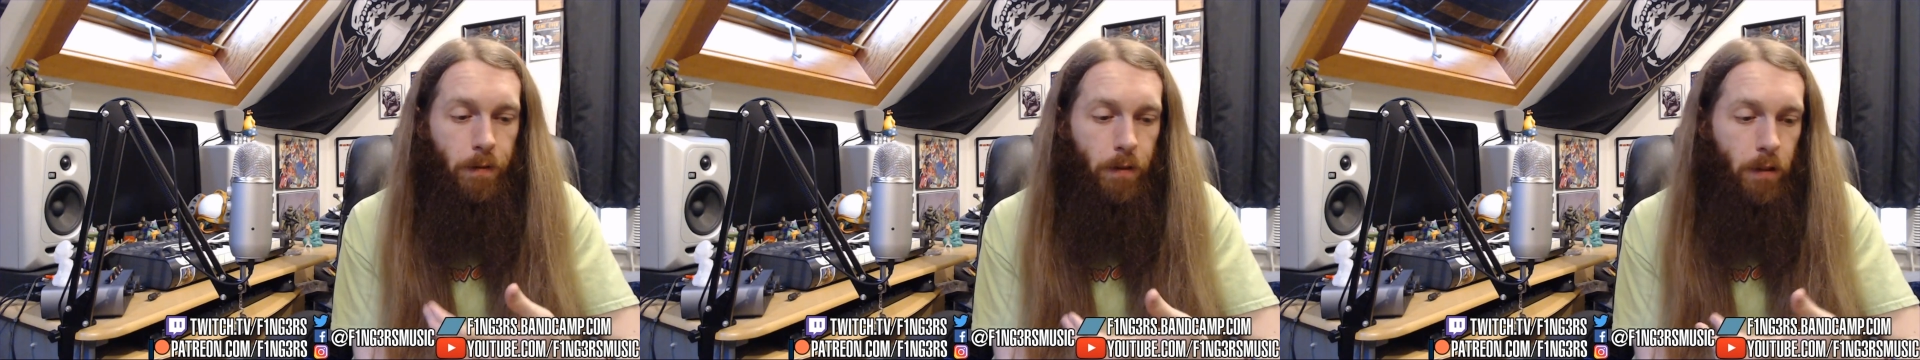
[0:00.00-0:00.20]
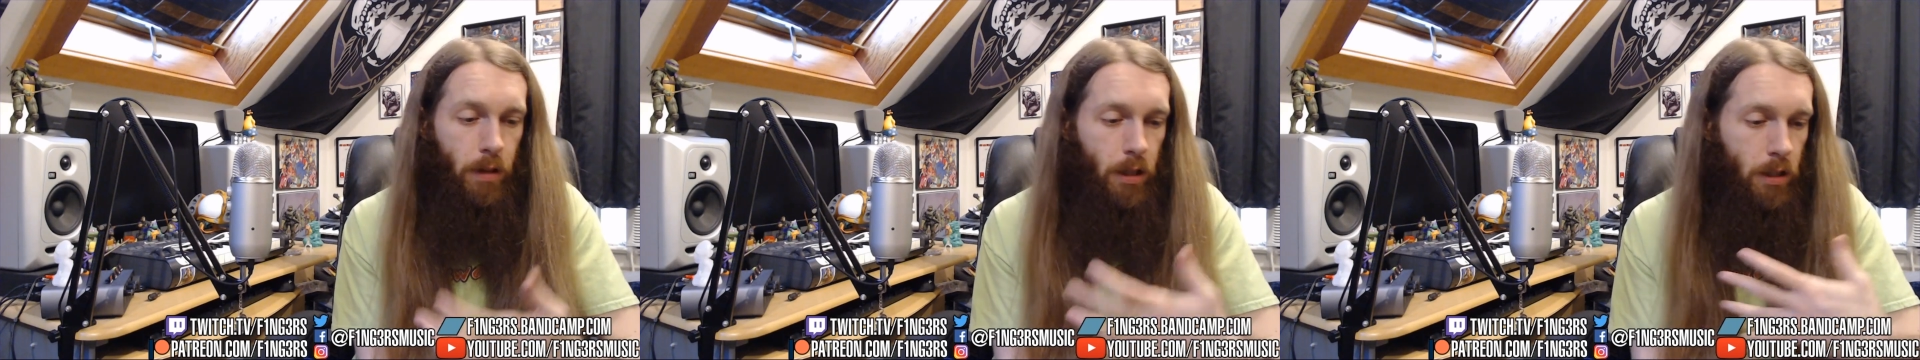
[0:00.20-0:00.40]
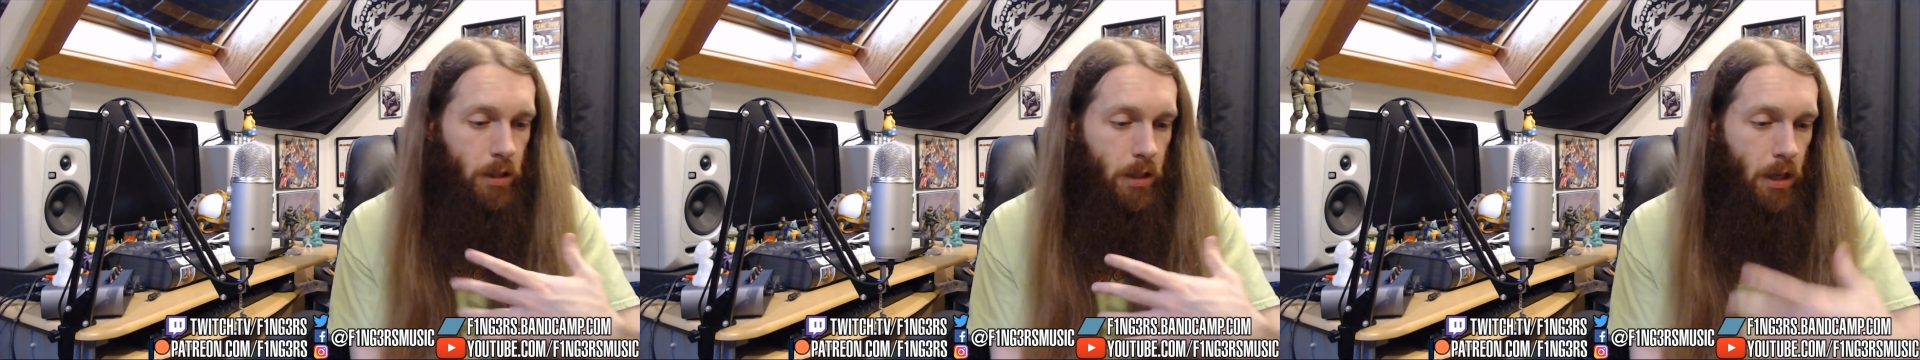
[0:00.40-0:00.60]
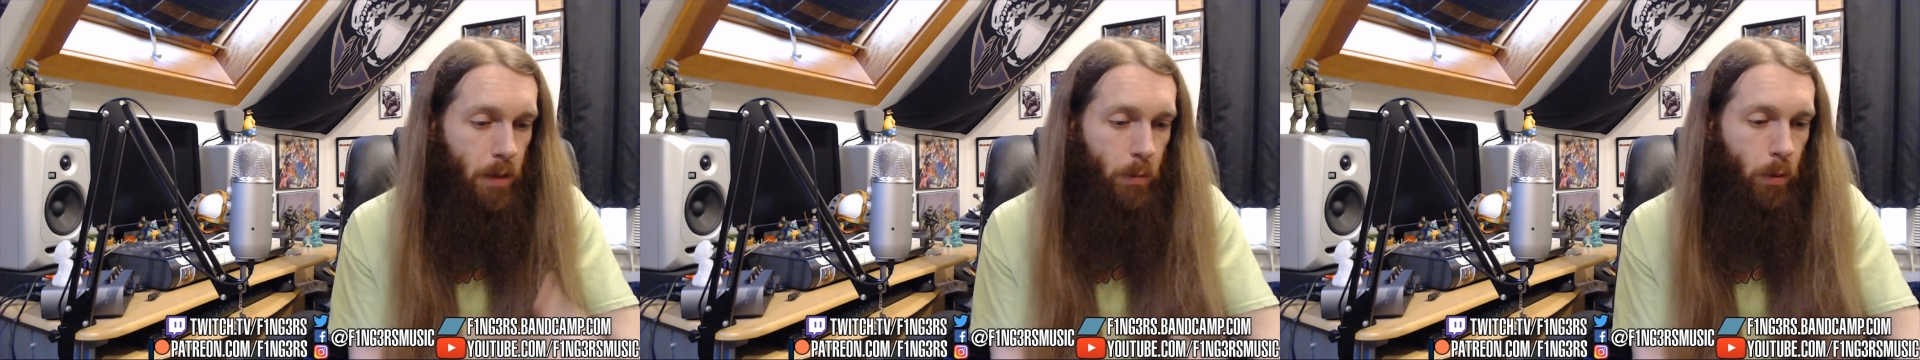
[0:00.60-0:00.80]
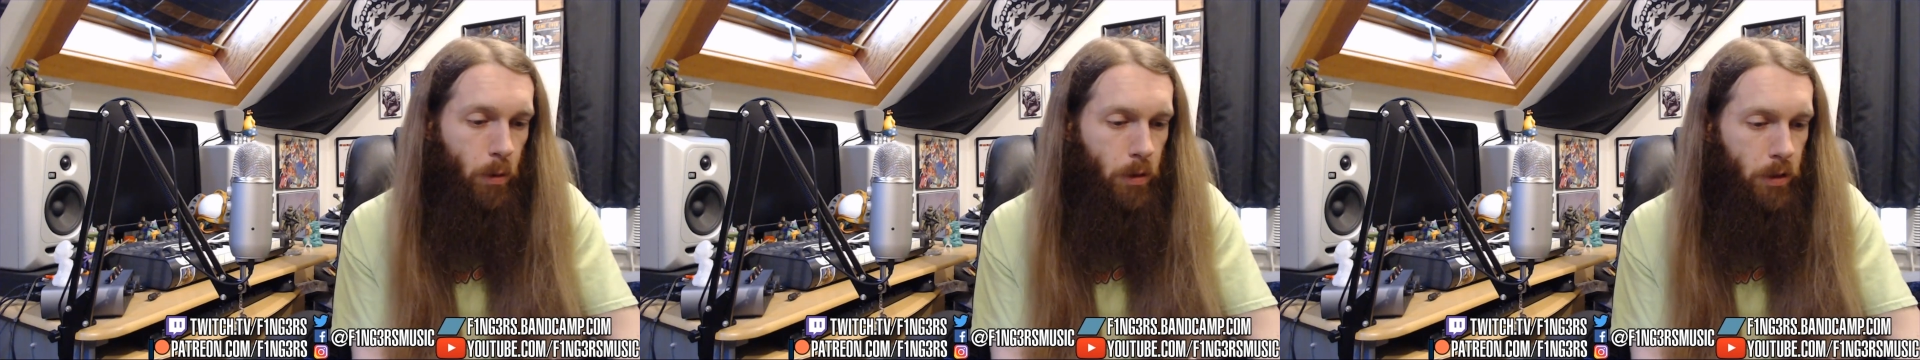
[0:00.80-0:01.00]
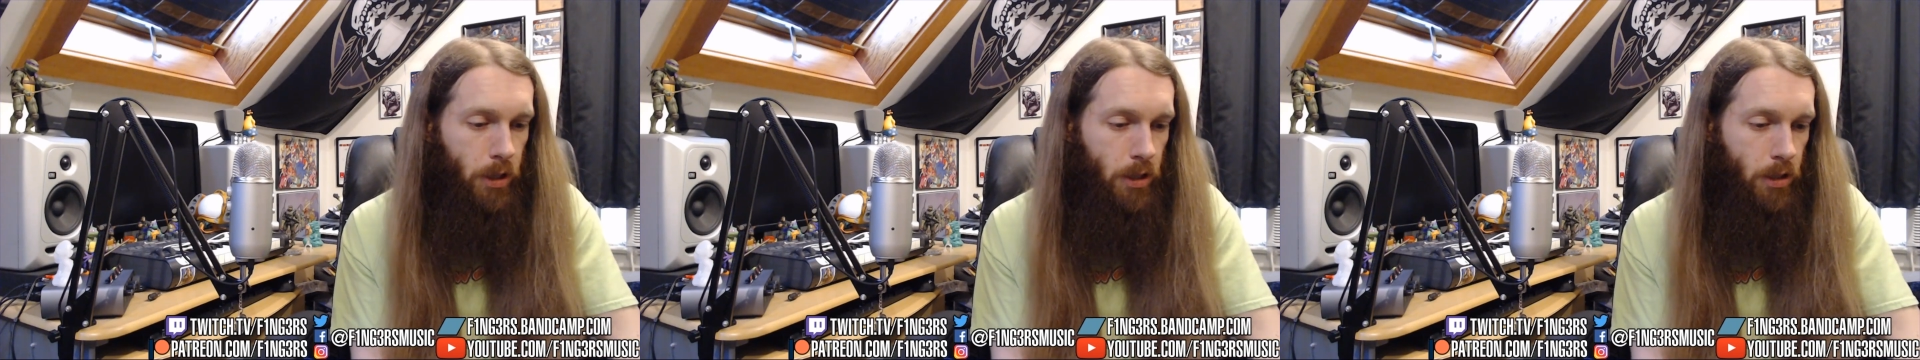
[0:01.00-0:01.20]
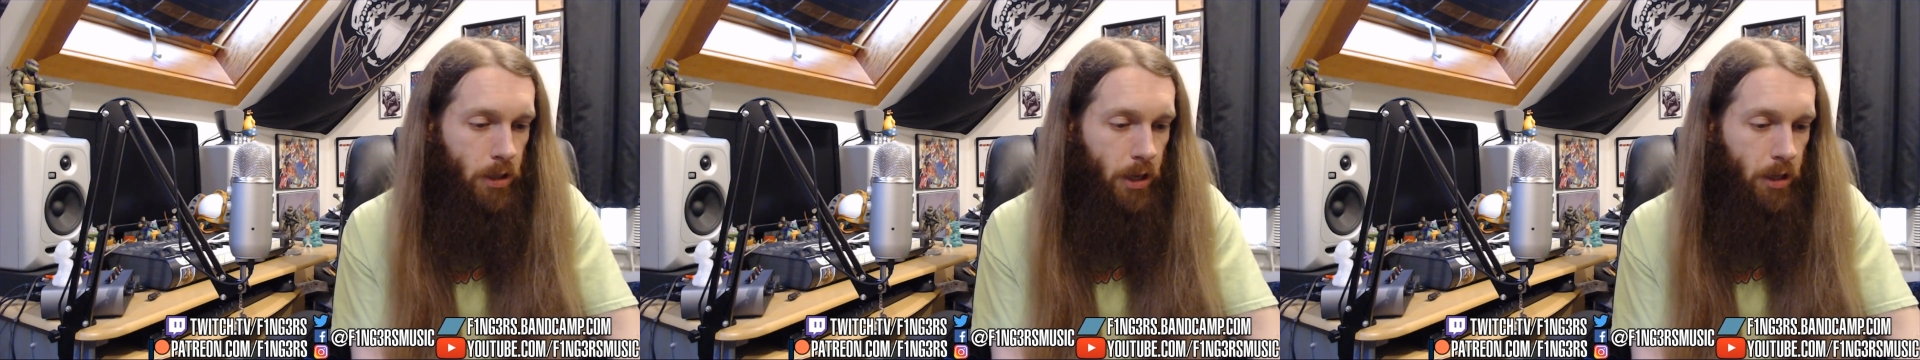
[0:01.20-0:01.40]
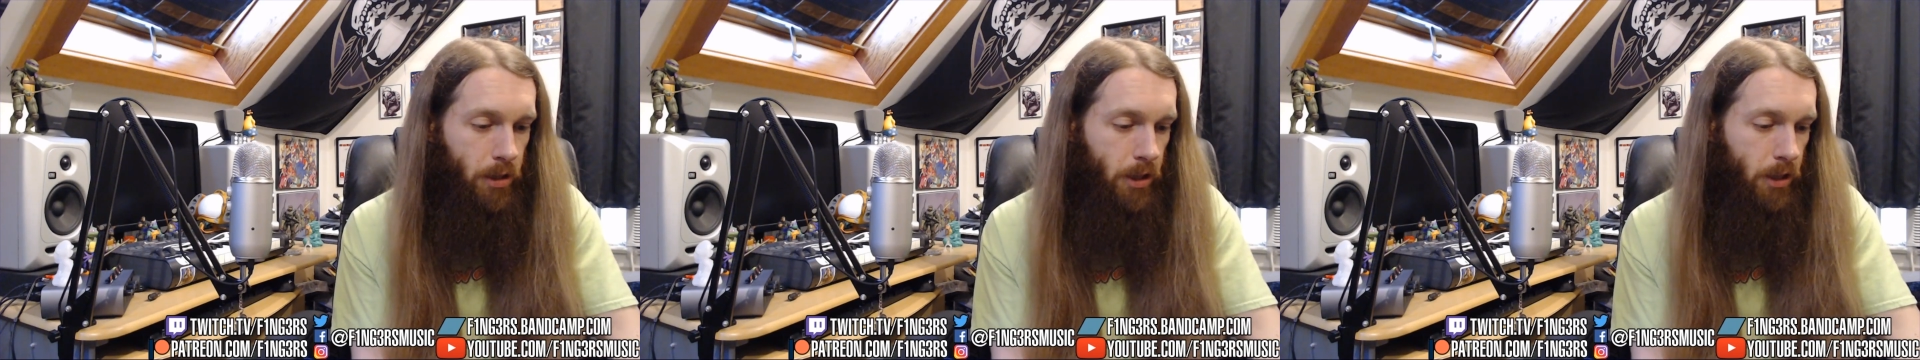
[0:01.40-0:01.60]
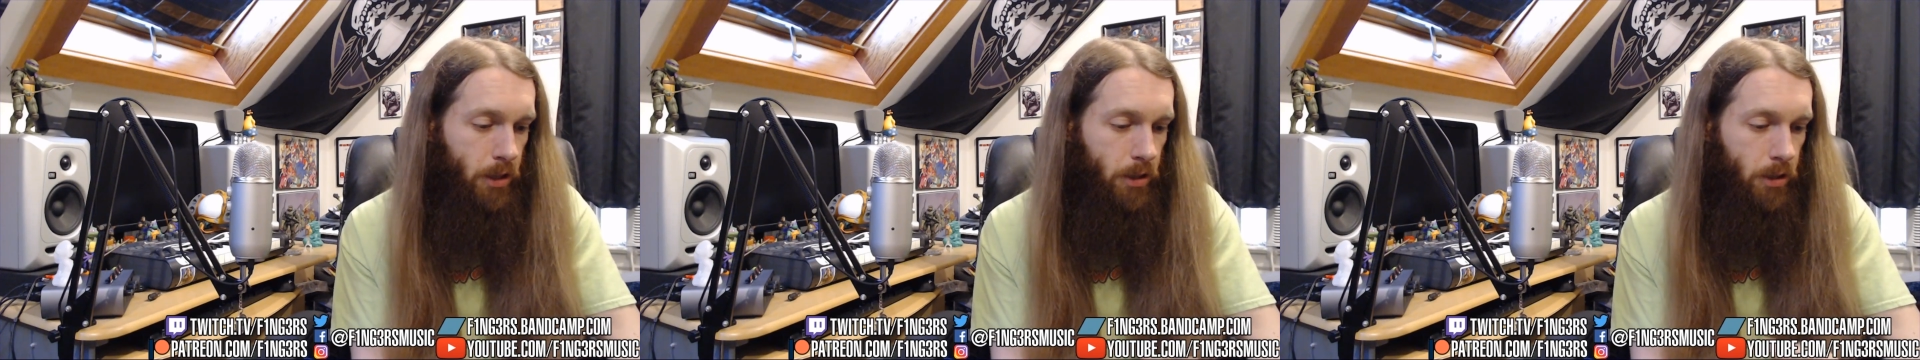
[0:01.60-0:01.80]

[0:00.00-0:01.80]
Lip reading: this keyboard does a lot of things